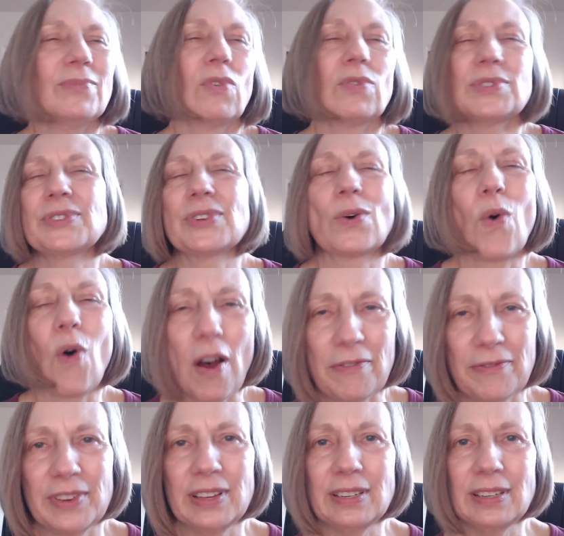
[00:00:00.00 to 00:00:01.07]
so
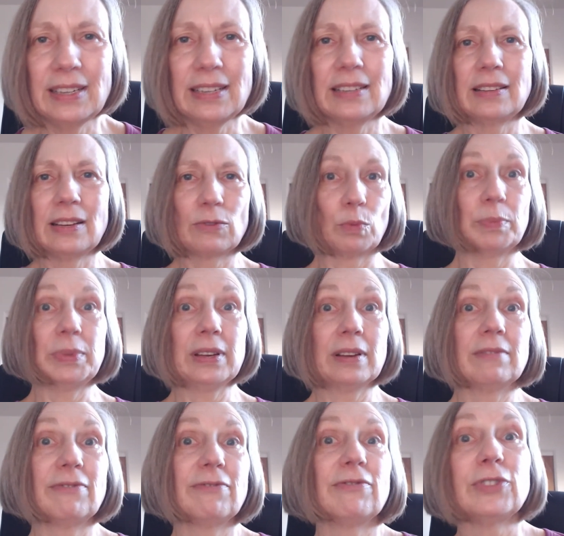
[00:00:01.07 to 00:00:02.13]
often there will be a
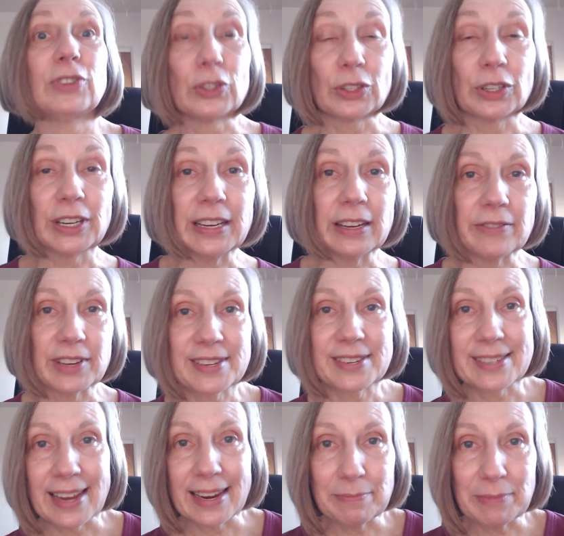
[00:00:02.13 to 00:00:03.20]
flurry of
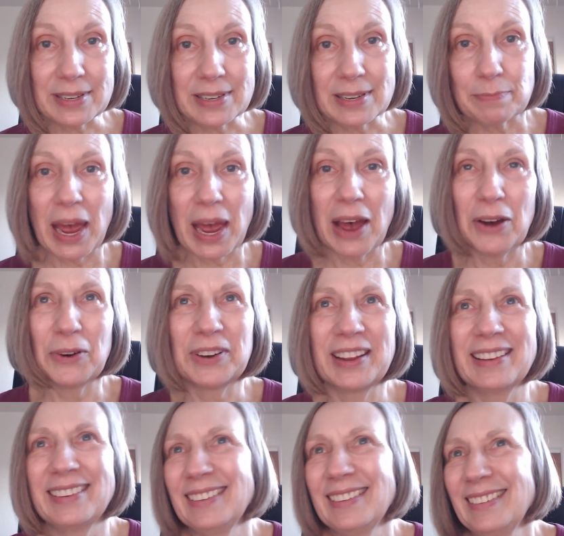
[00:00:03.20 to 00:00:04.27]
excitement about
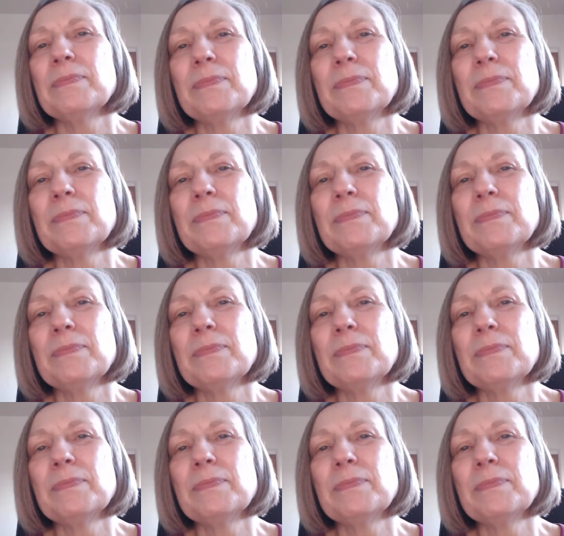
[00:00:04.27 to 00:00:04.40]
it.